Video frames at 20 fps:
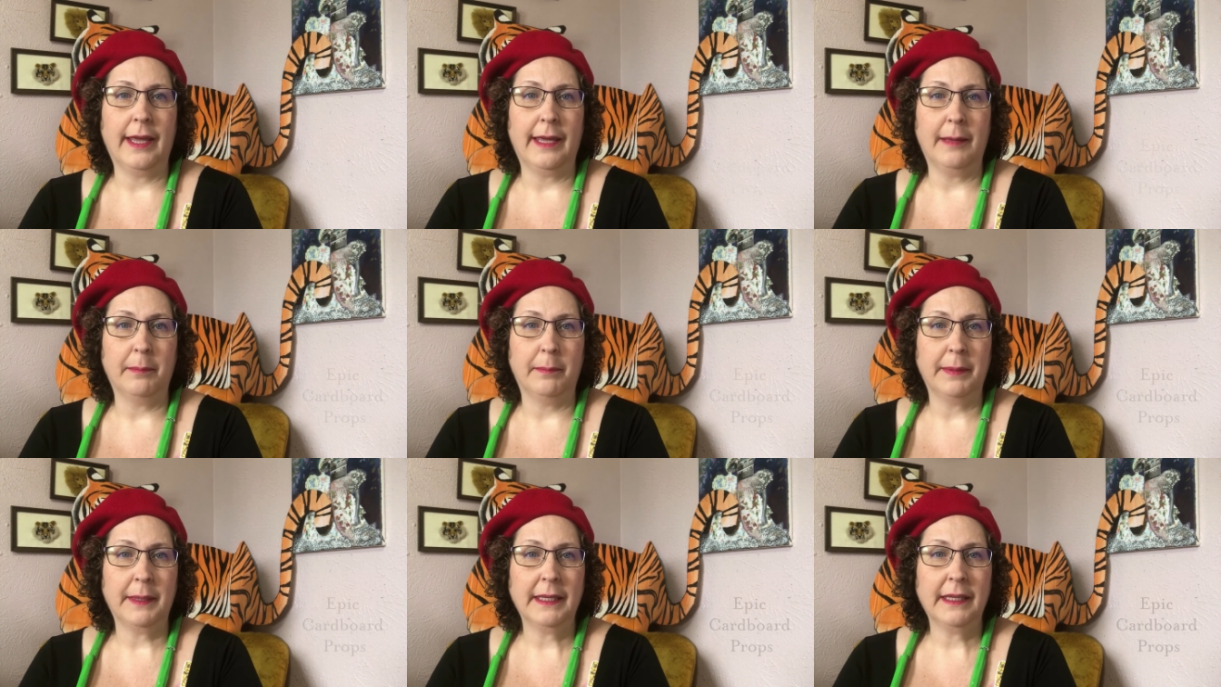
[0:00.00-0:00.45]

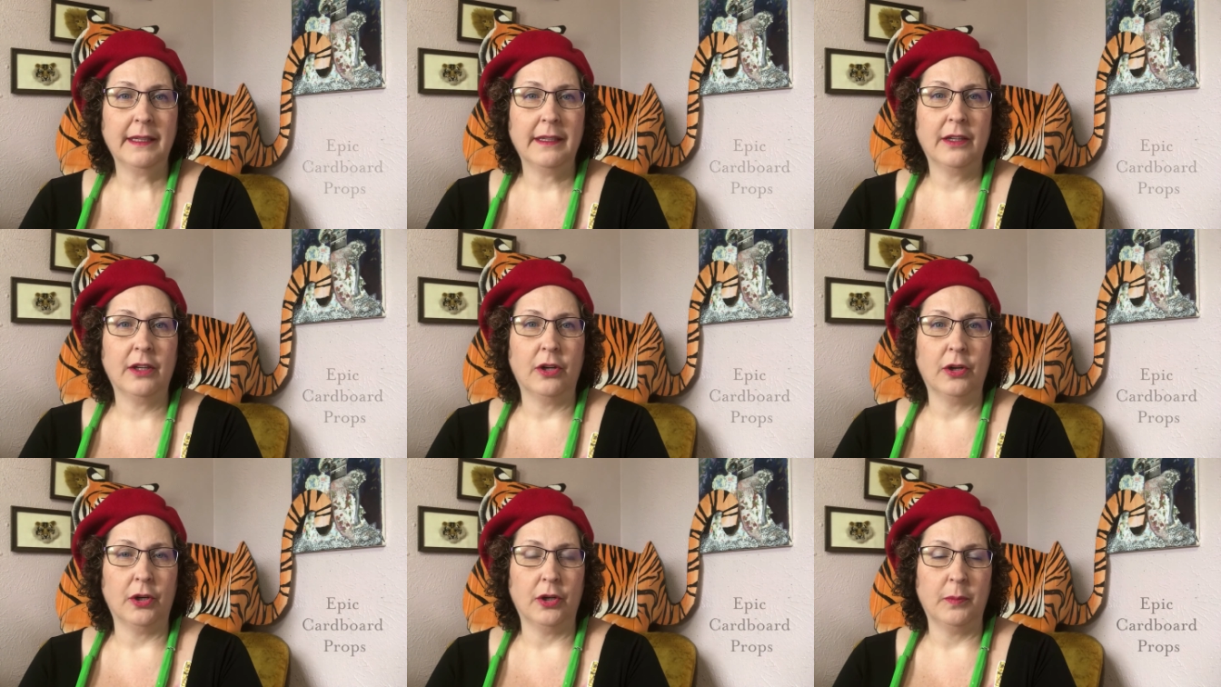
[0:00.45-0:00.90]
Epic
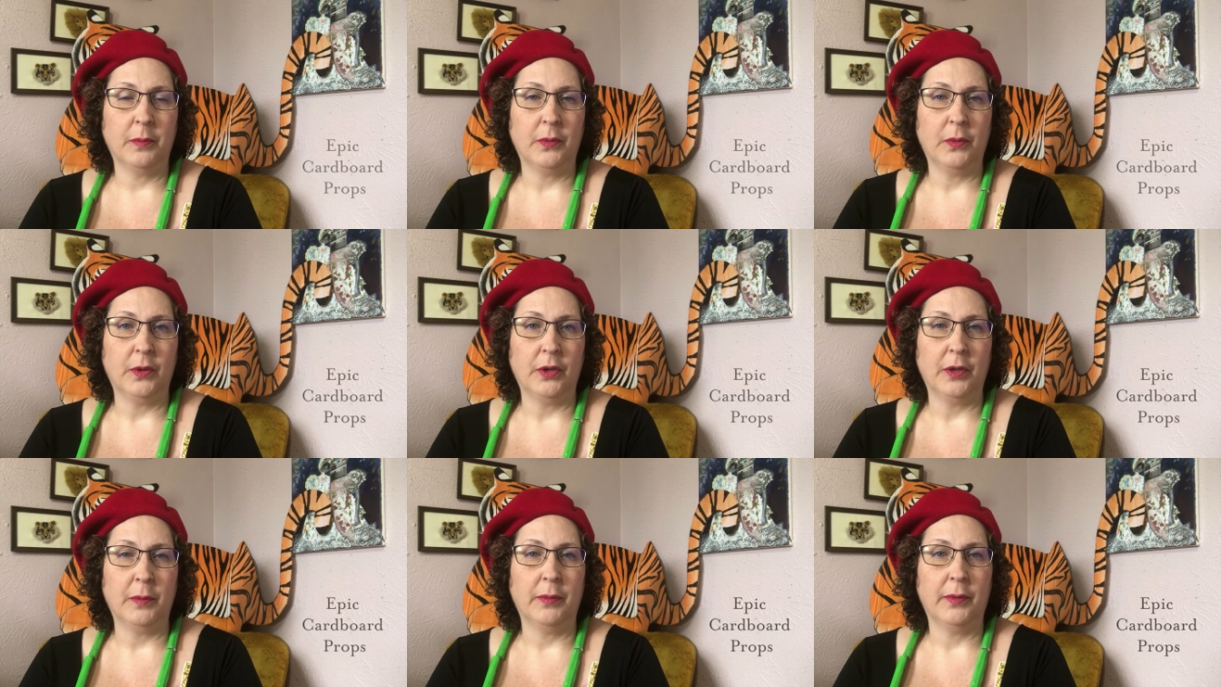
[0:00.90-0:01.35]

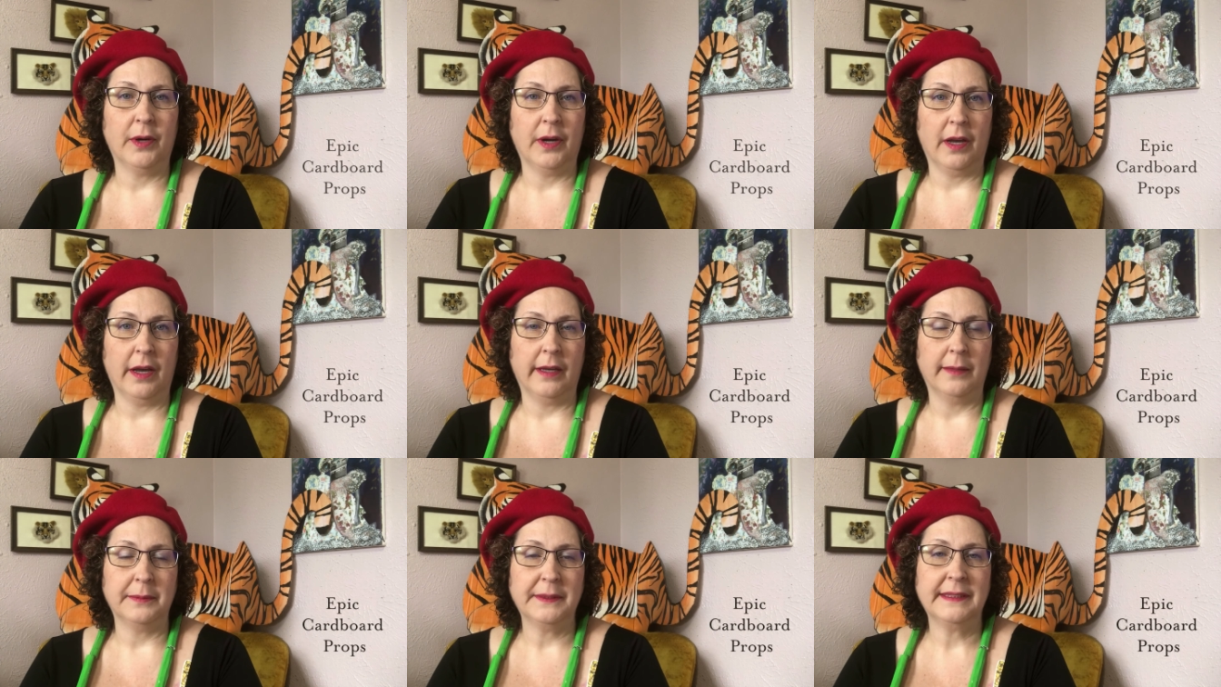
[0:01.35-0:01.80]
Cardboard
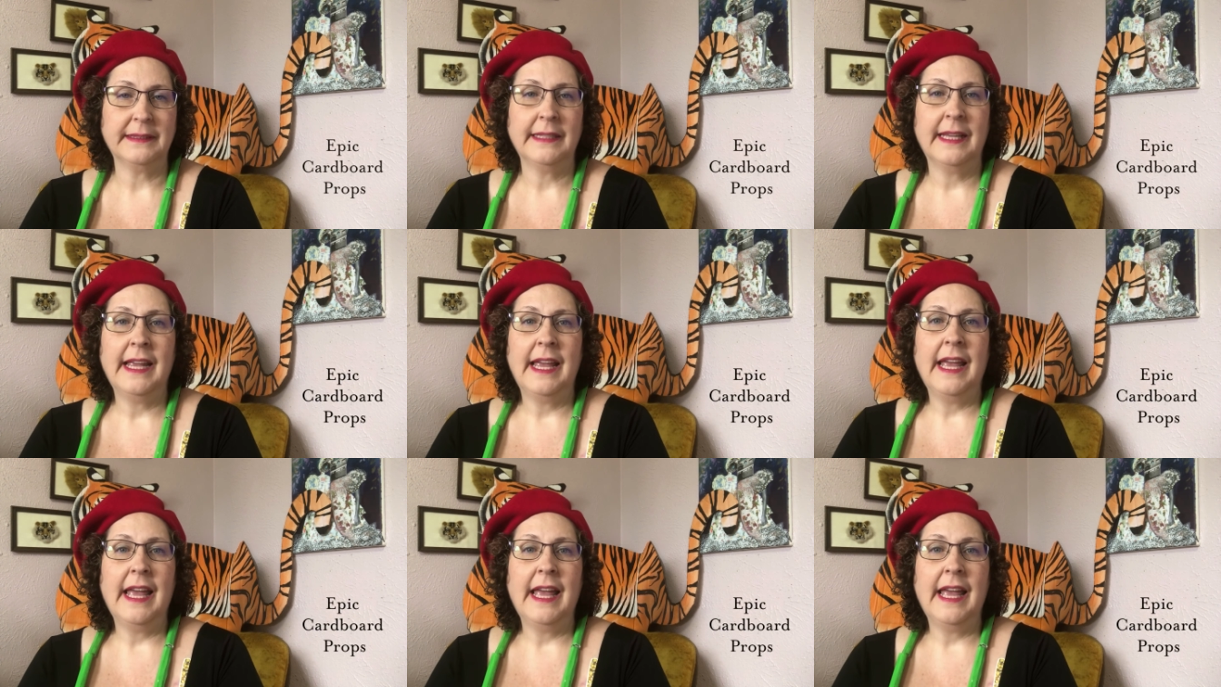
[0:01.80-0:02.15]
Props.